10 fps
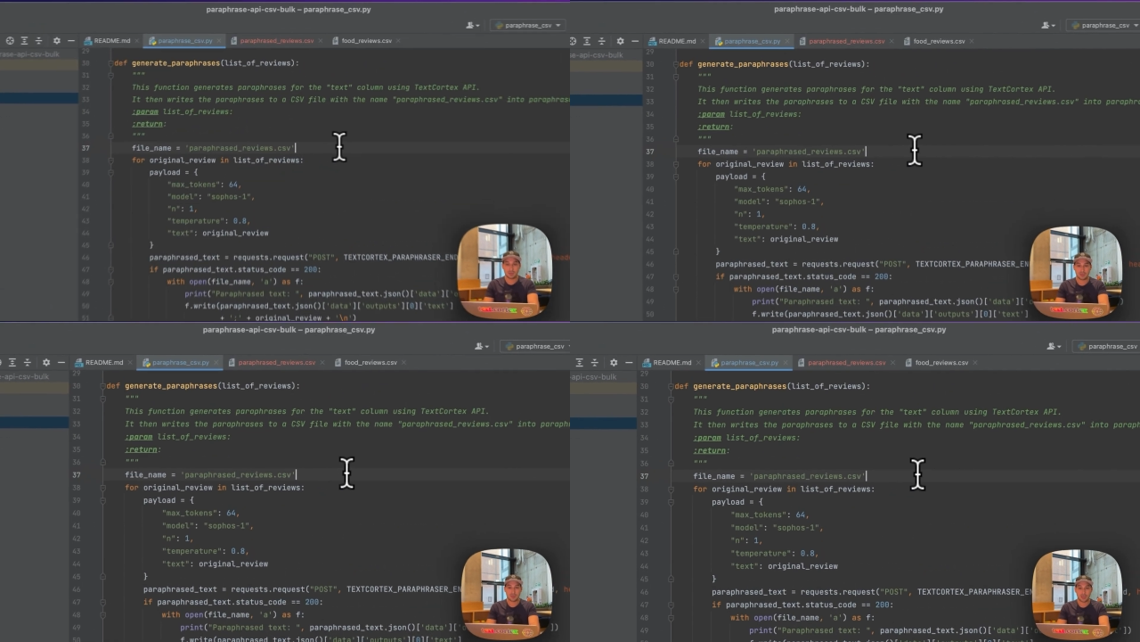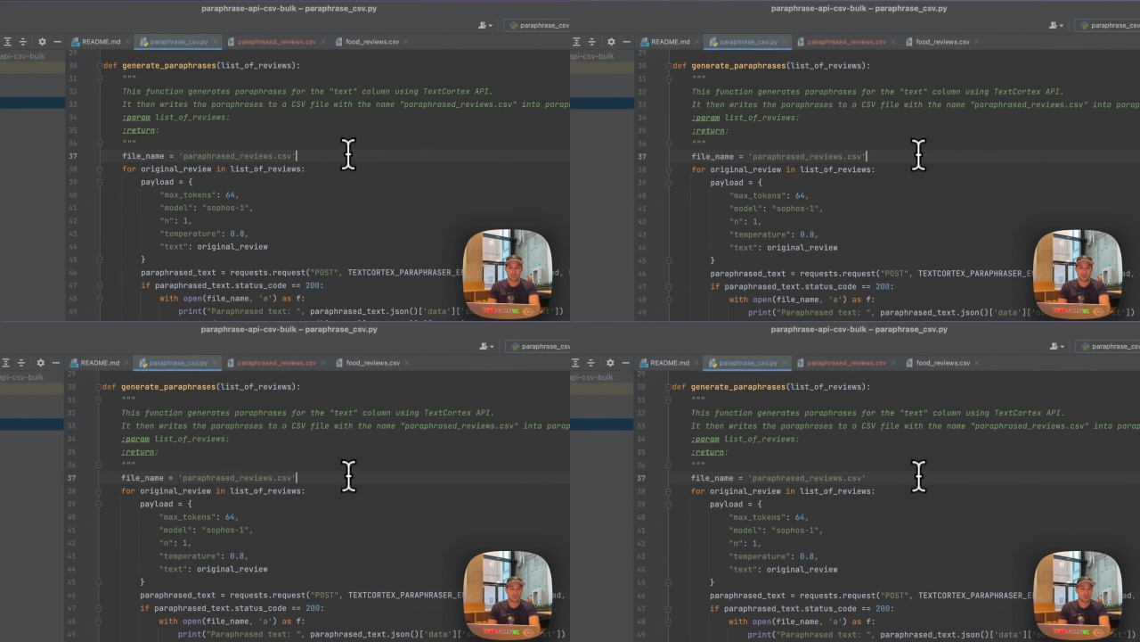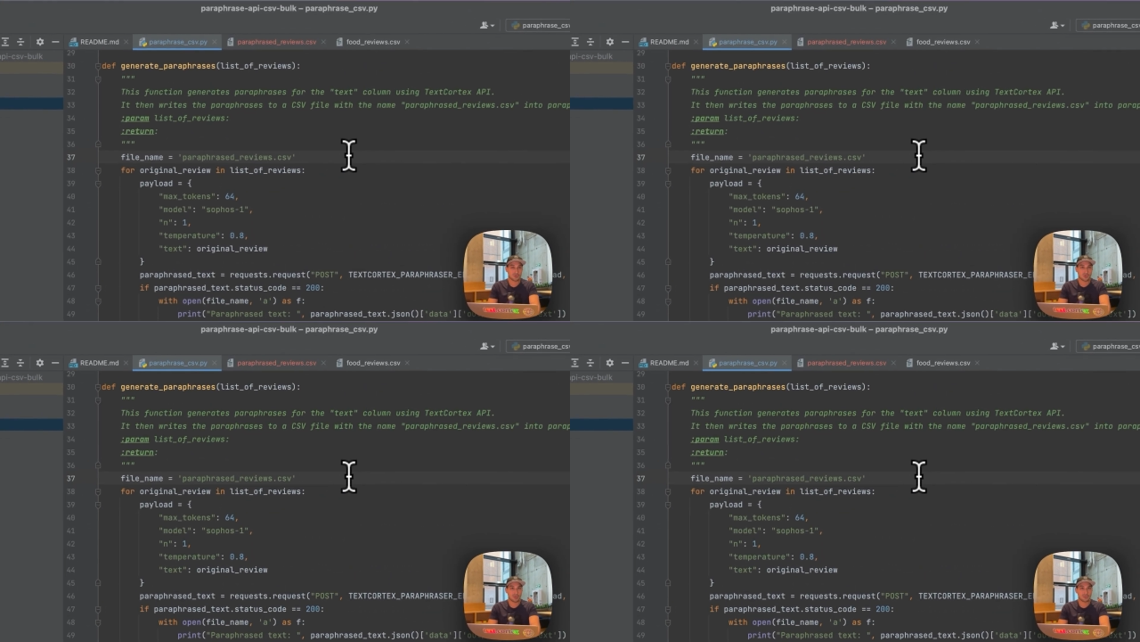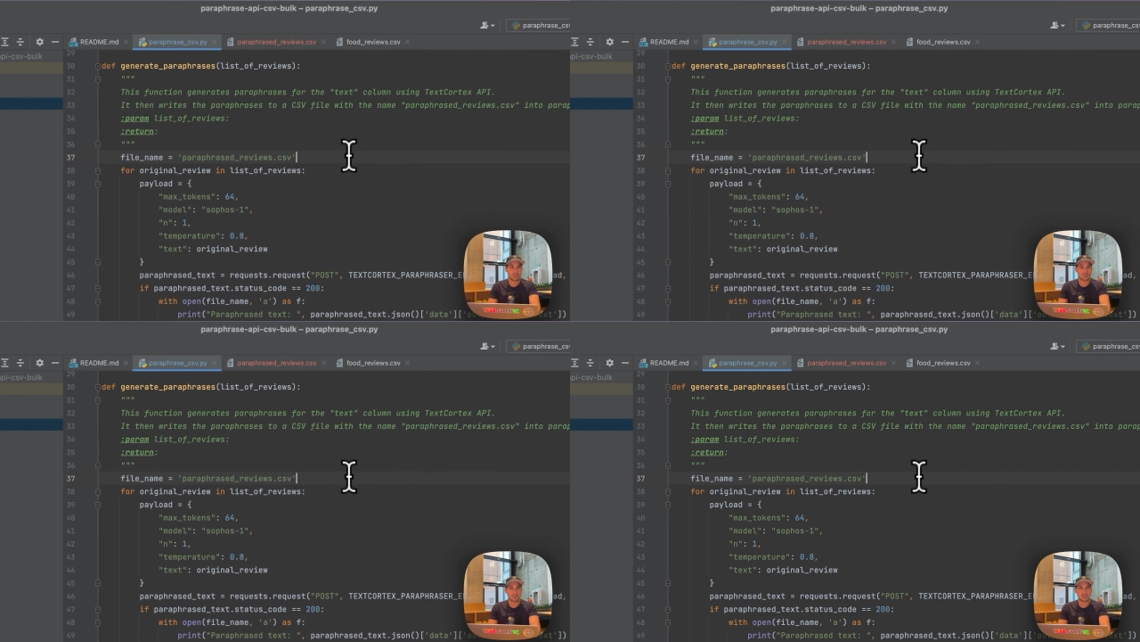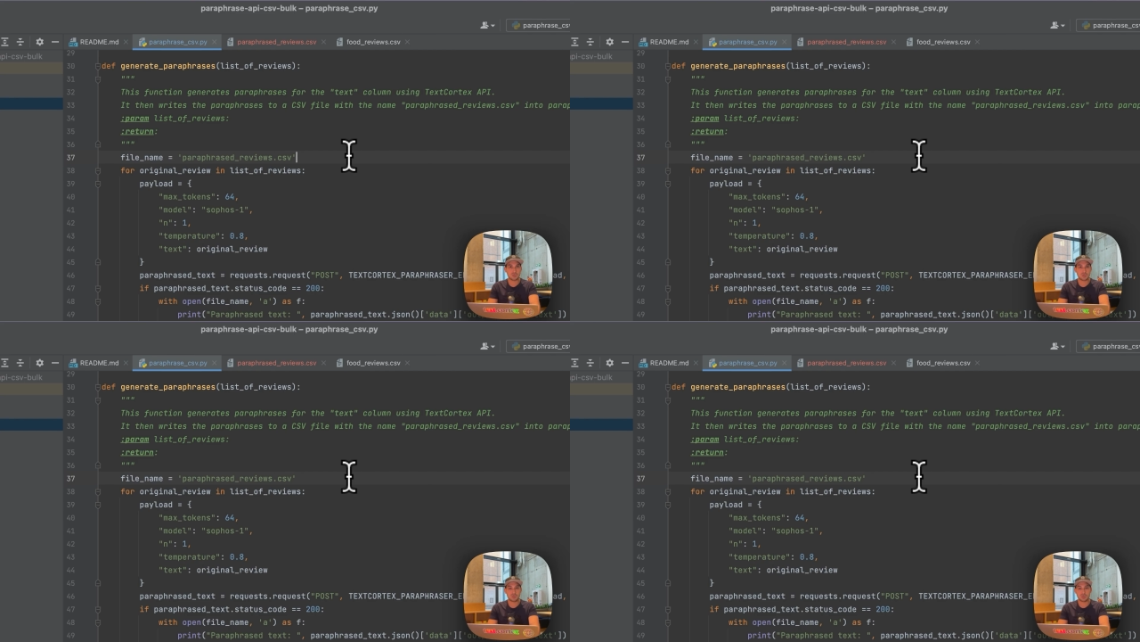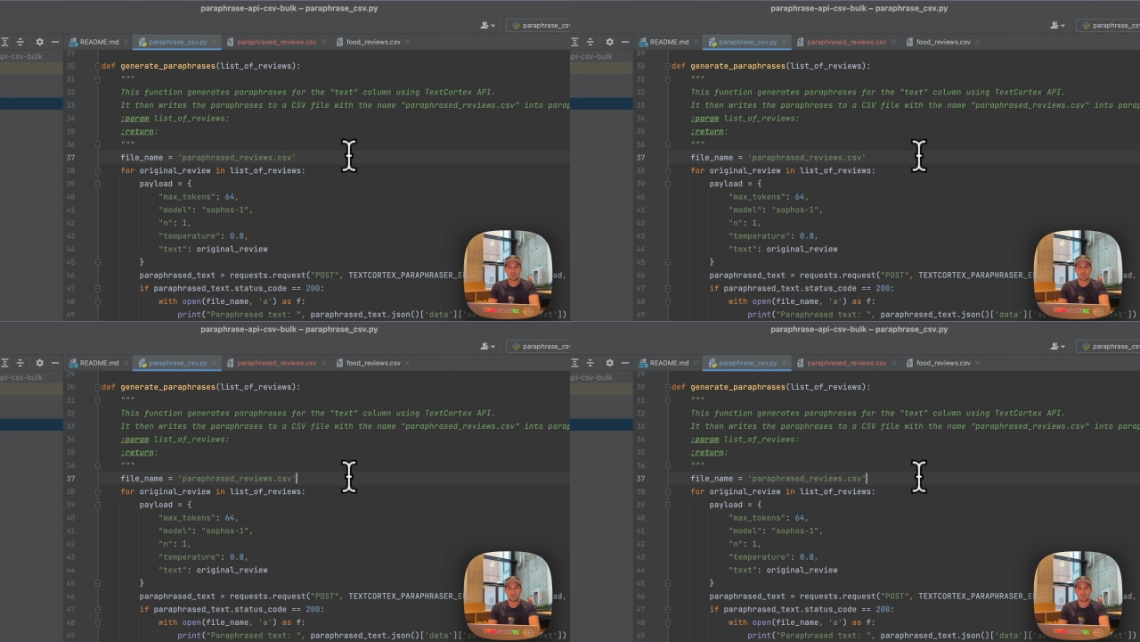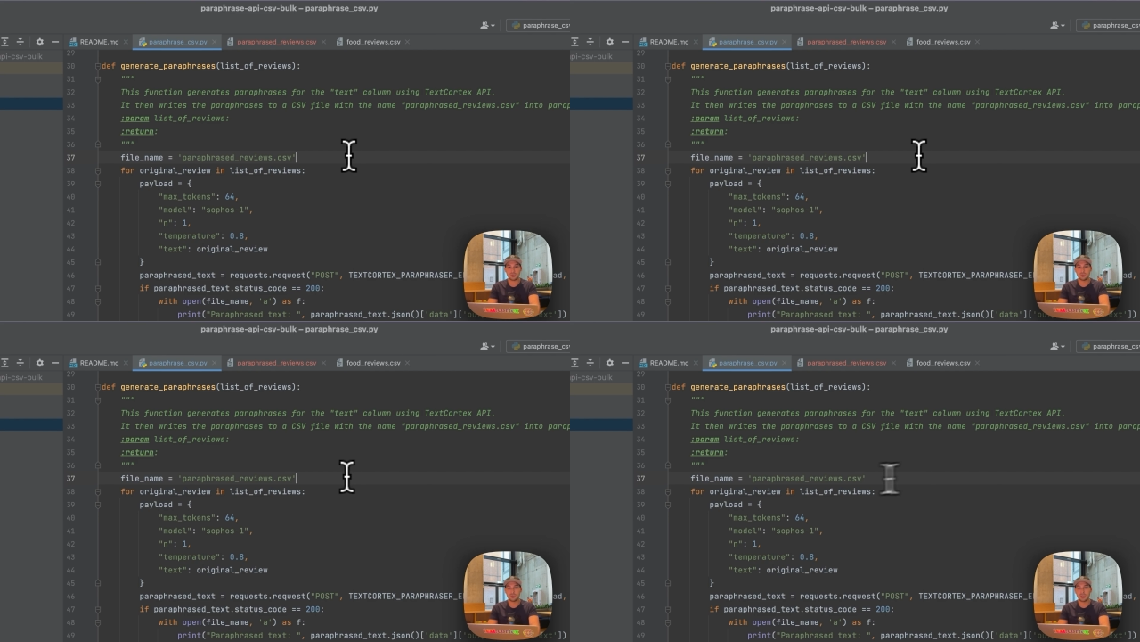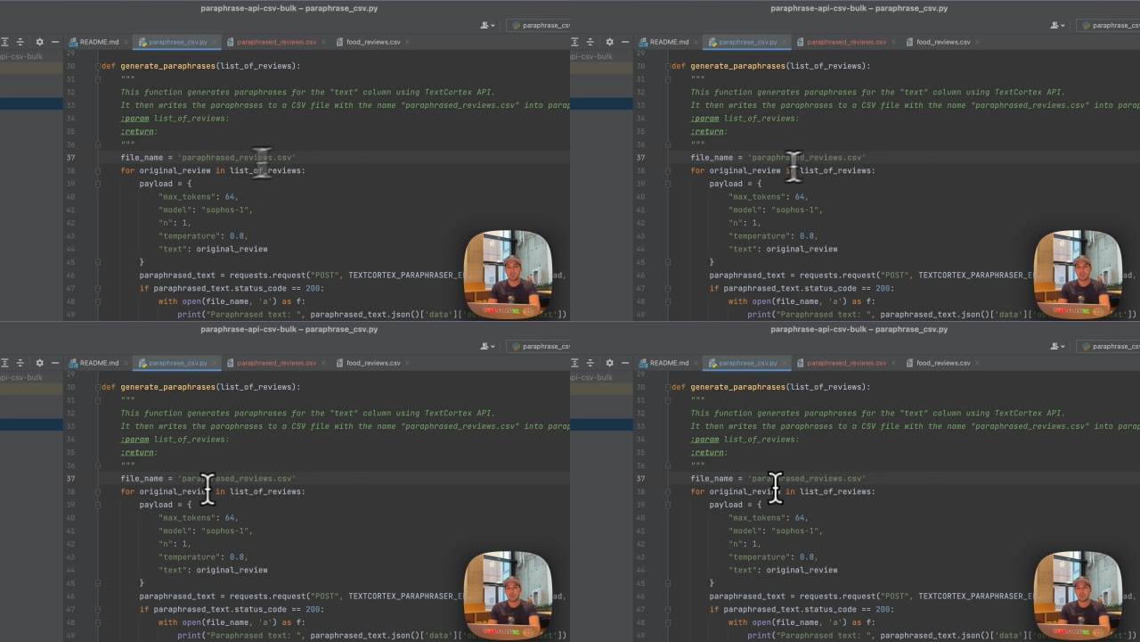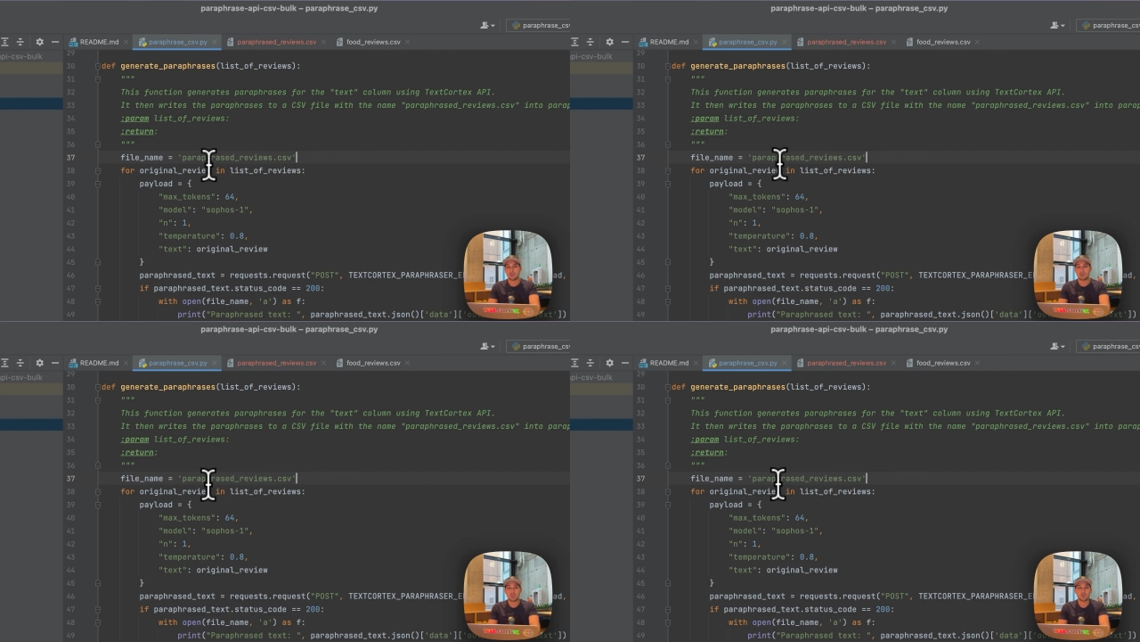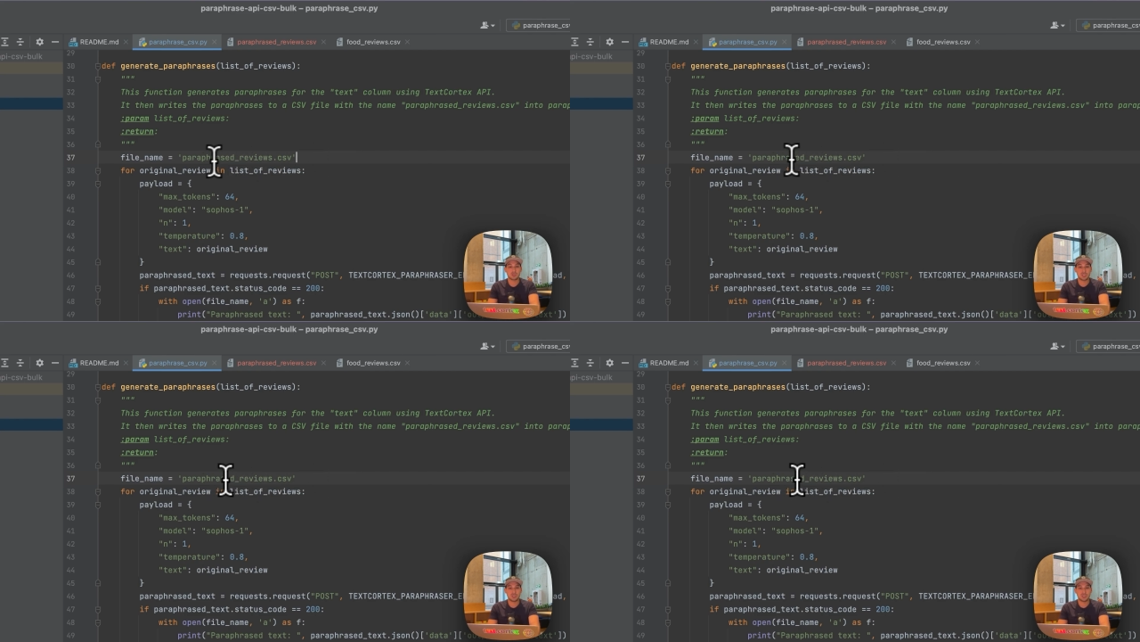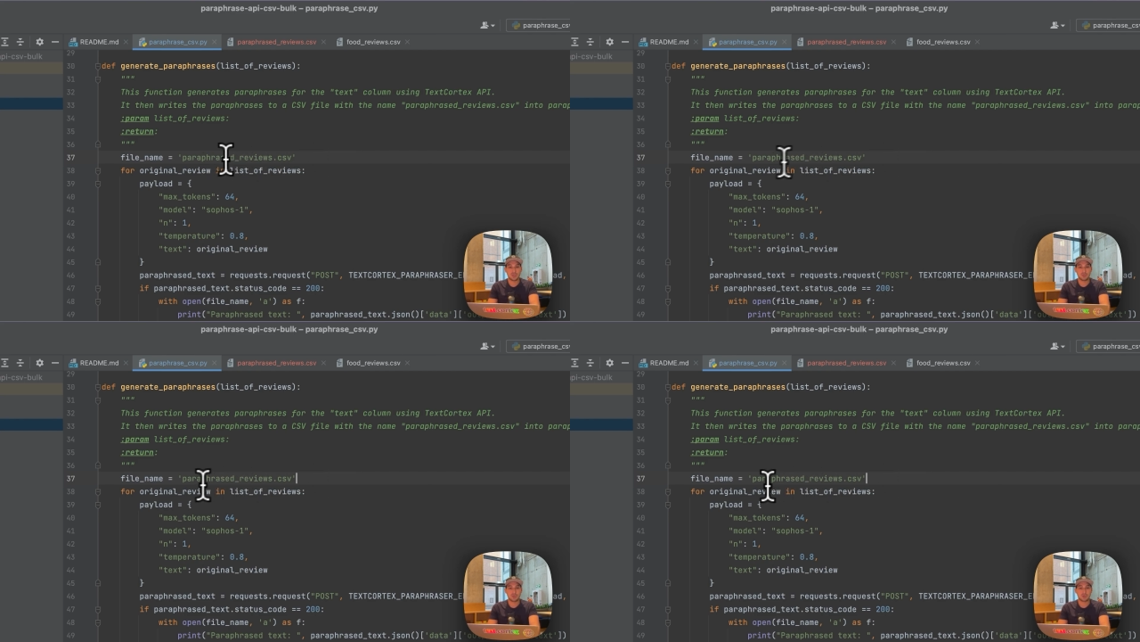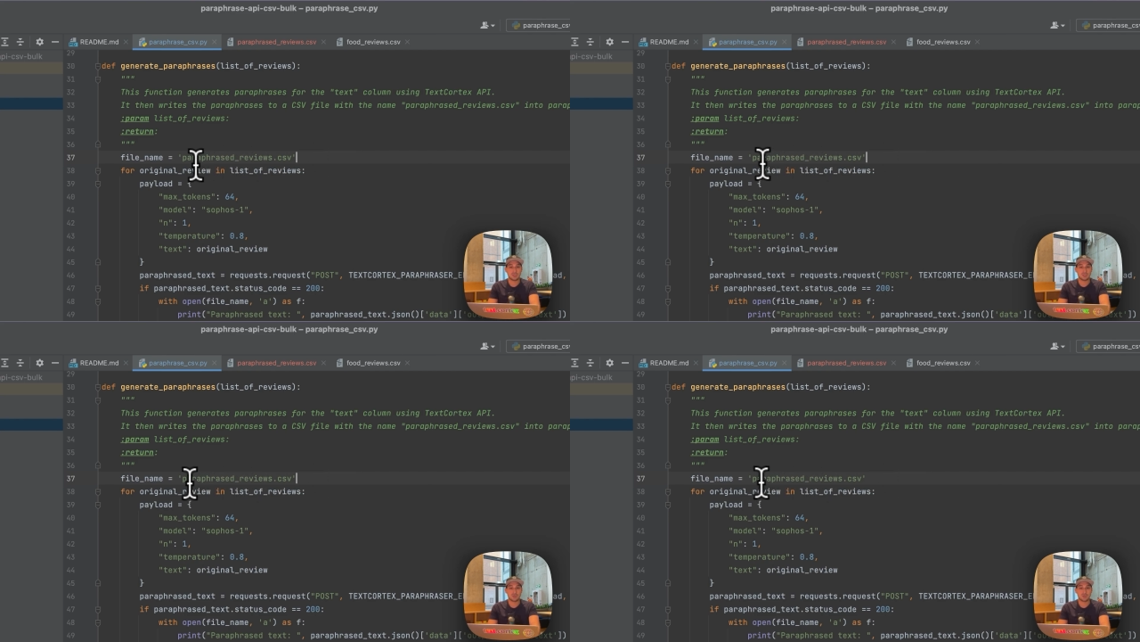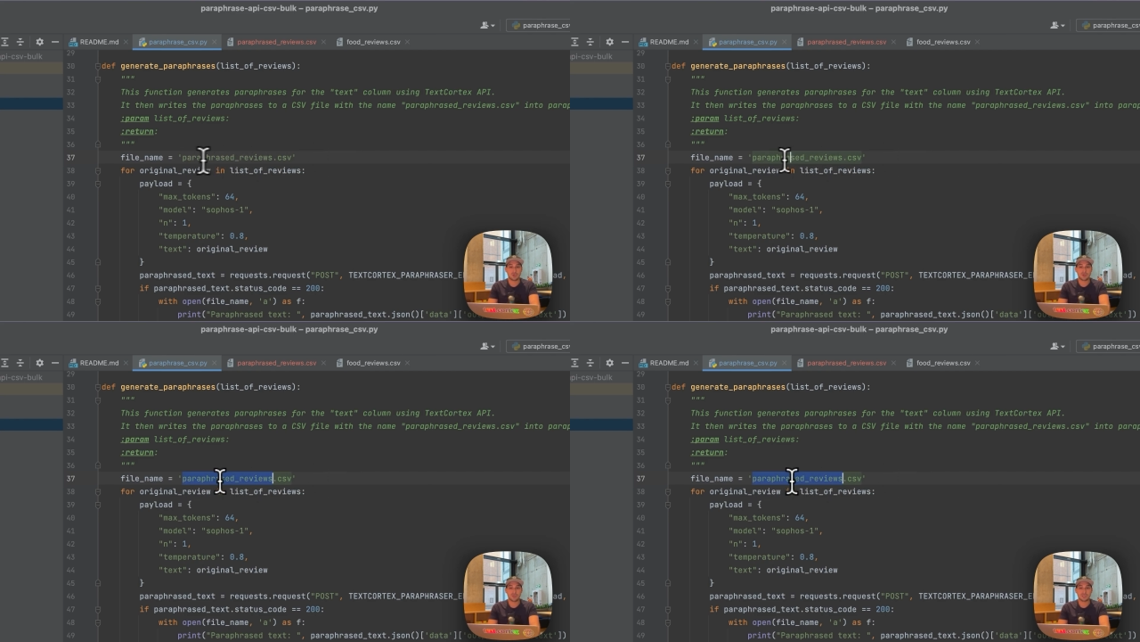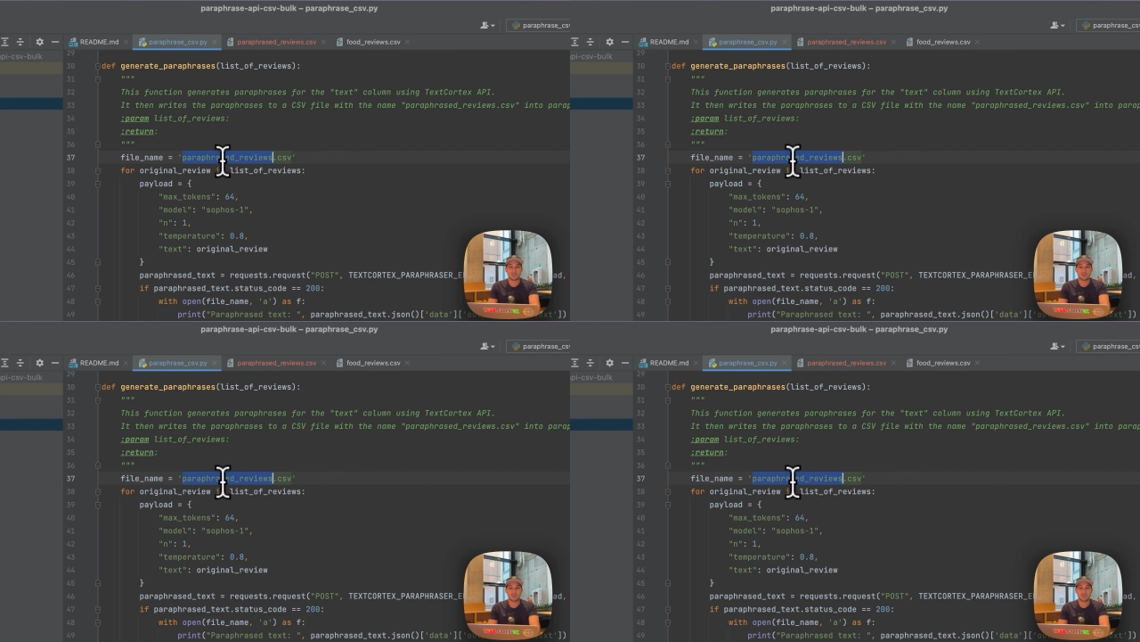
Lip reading: (no speaker visible)